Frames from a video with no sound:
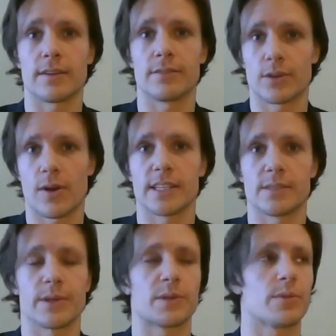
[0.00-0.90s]
required to
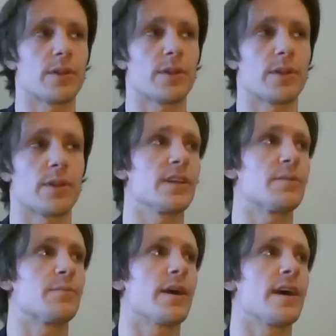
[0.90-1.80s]
be compliant with,
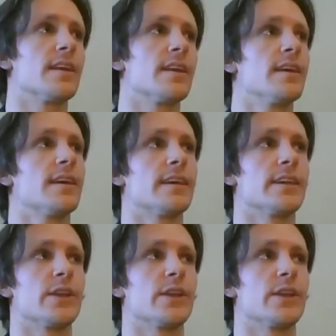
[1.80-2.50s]
but with